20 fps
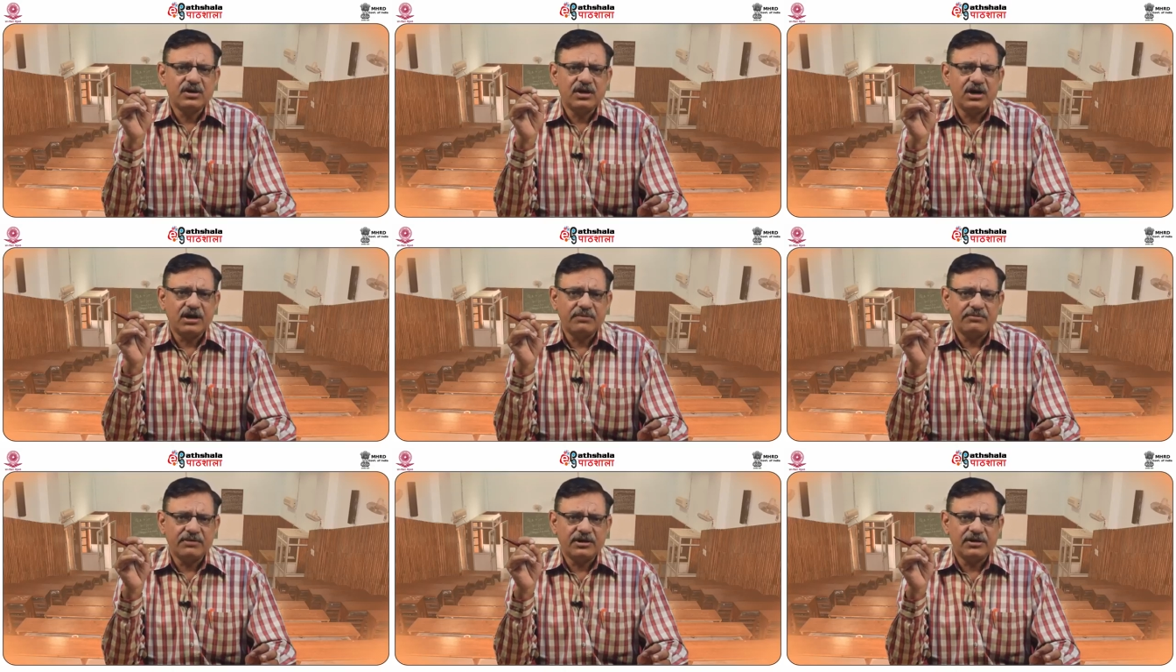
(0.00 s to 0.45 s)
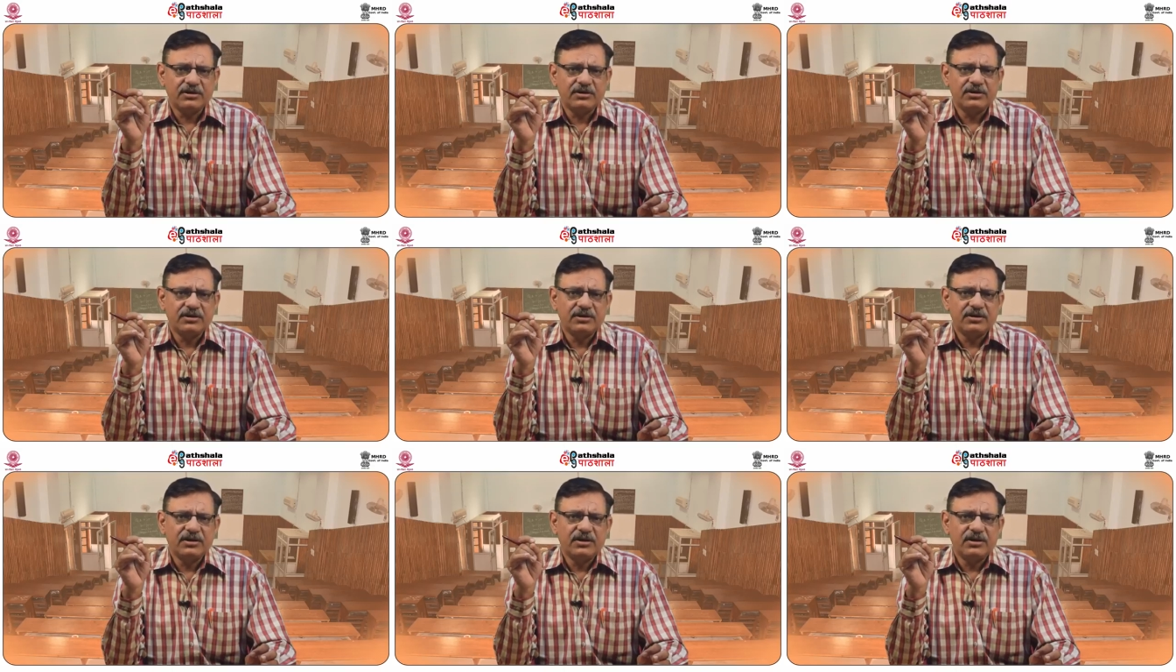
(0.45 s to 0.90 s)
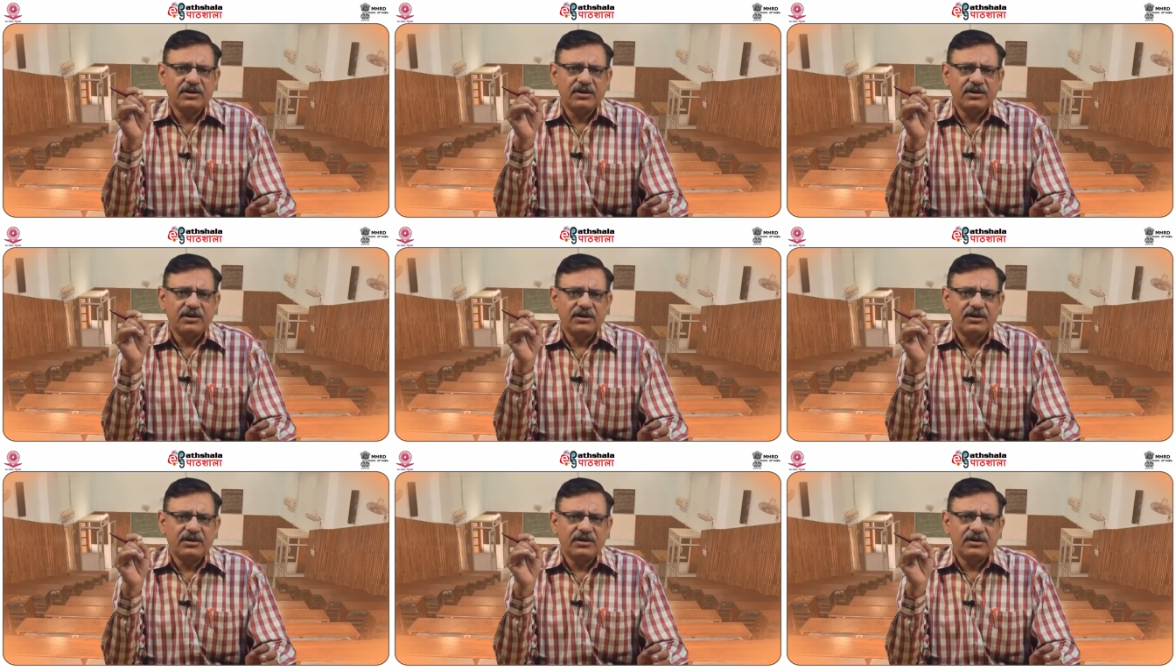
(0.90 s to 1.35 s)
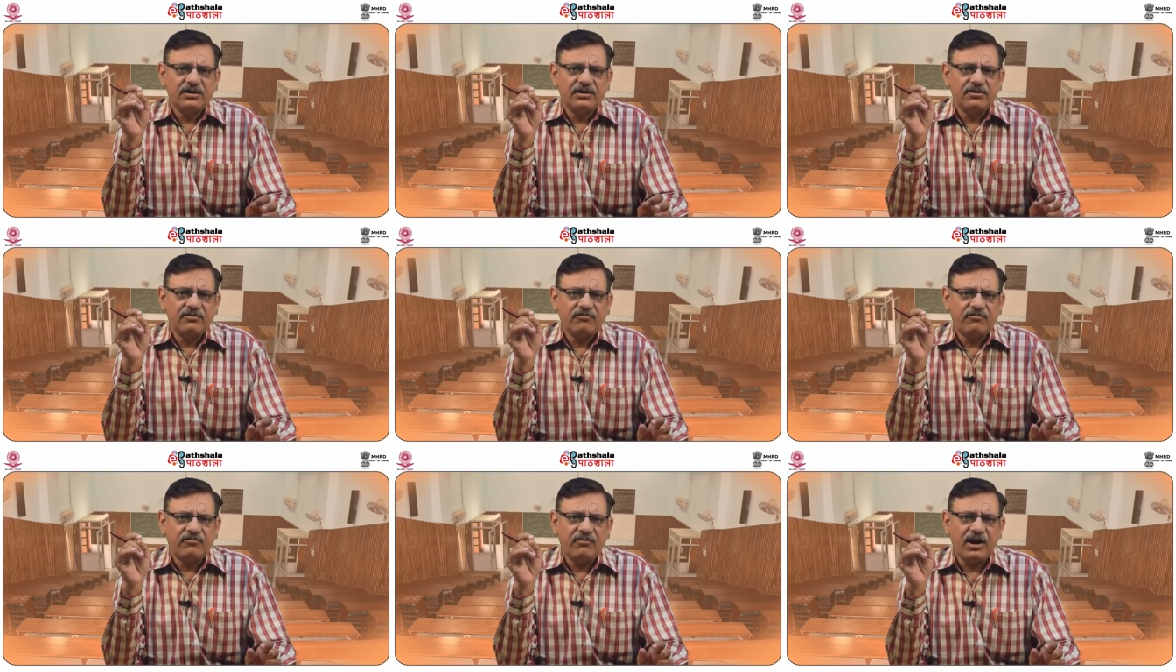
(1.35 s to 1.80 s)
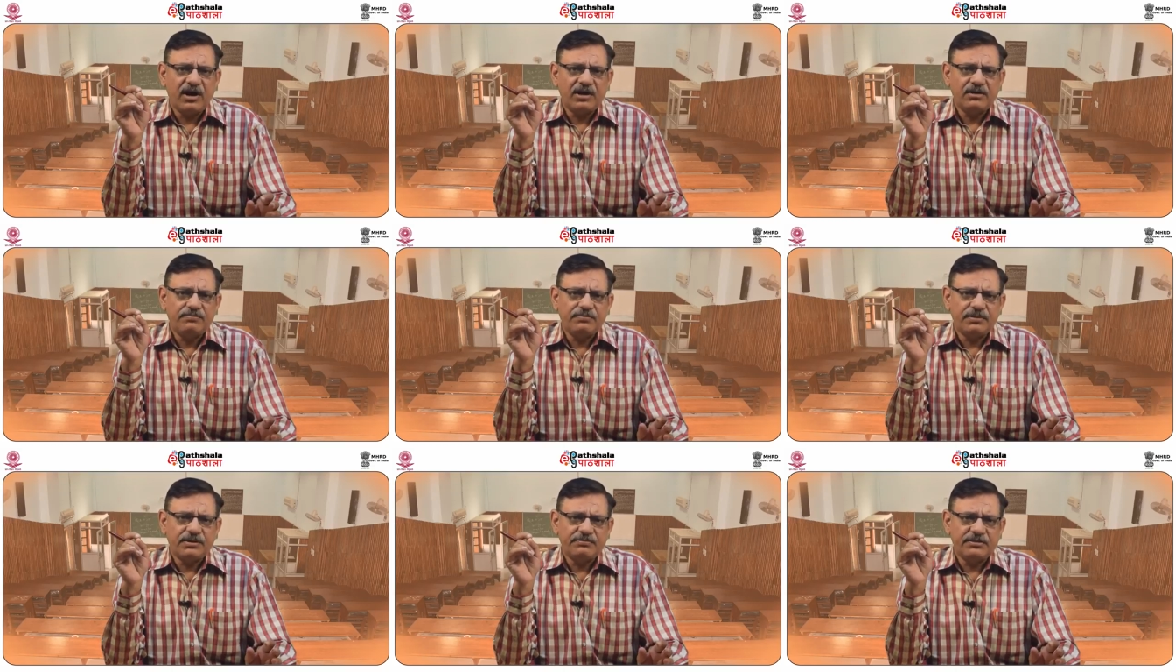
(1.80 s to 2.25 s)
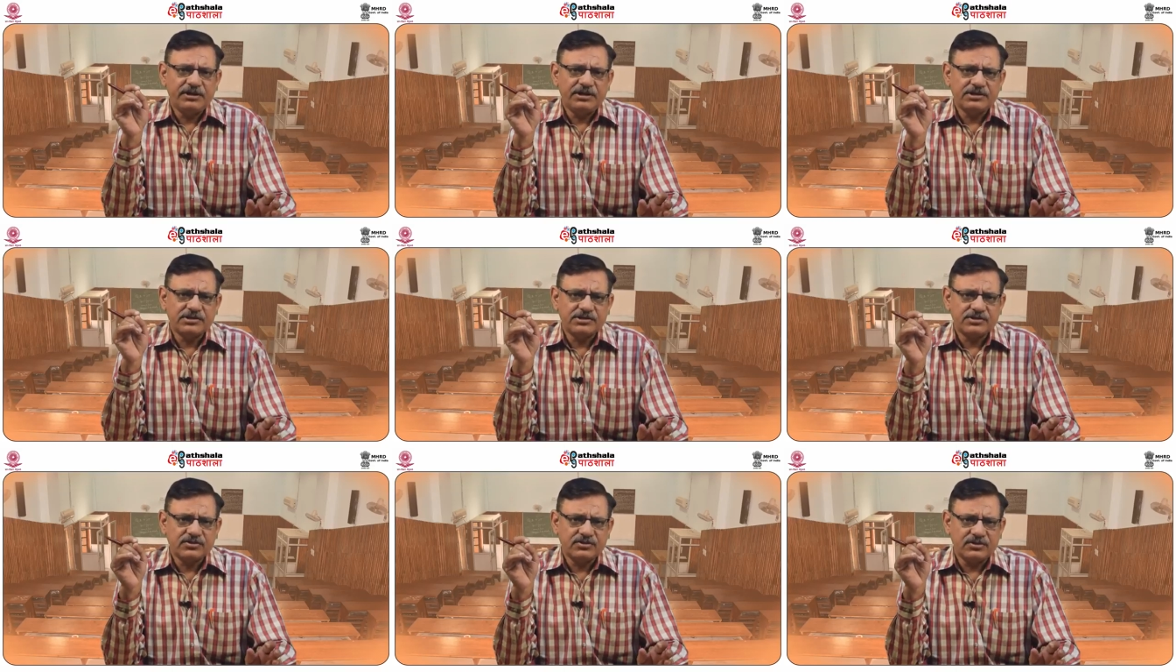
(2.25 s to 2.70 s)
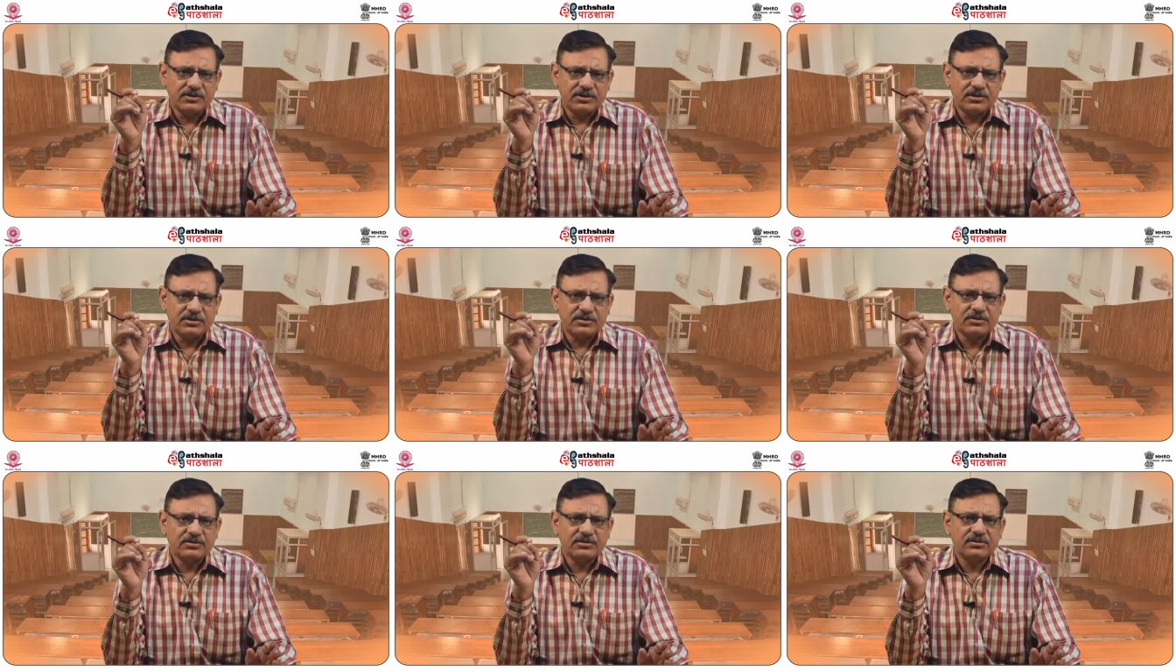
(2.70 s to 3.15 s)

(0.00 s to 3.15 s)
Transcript: gamma watt per meter square.